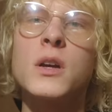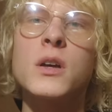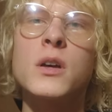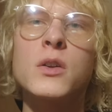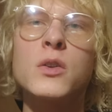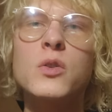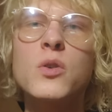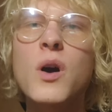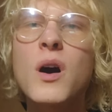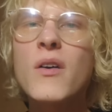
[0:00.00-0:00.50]

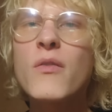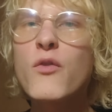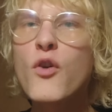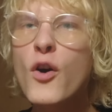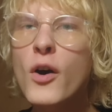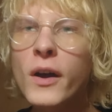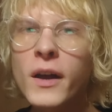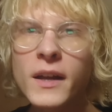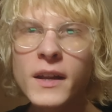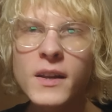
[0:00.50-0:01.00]
to
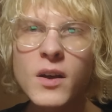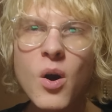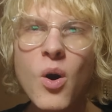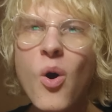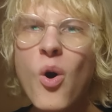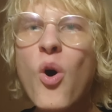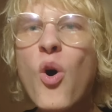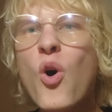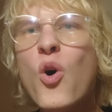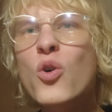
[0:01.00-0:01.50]
avoid
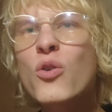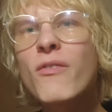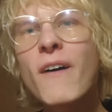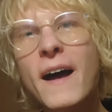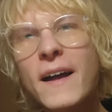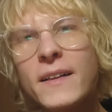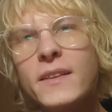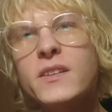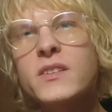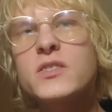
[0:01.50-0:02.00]
all
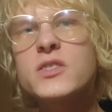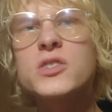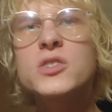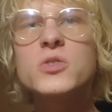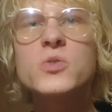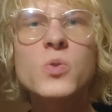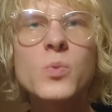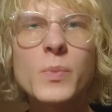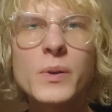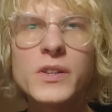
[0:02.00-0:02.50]
that
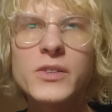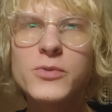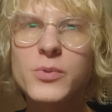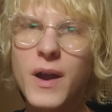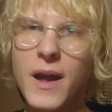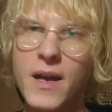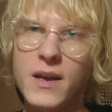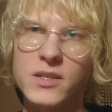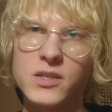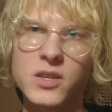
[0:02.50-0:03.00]
stupid
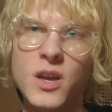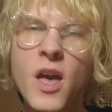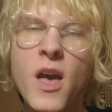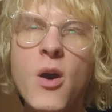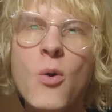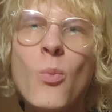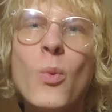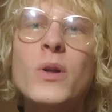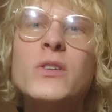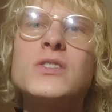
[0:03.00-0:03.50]
trash
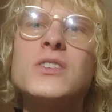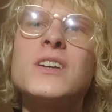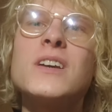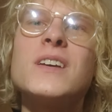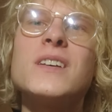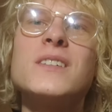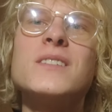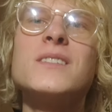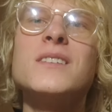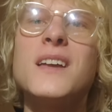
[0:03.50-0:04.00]
which
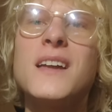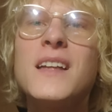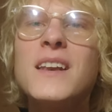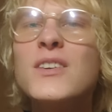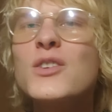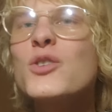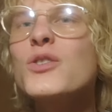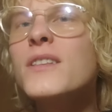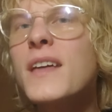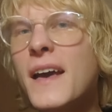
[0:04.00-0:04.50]
is in
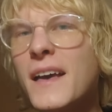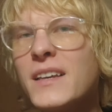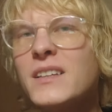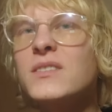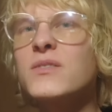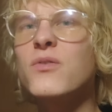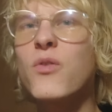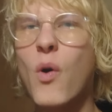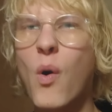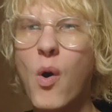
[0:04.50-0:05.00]
today's
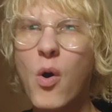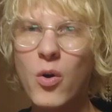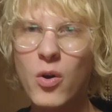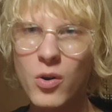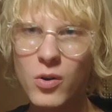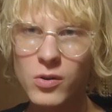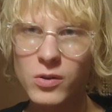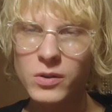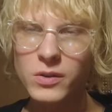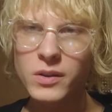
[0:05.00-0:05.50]

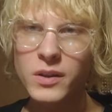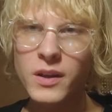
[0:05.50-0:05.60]
world,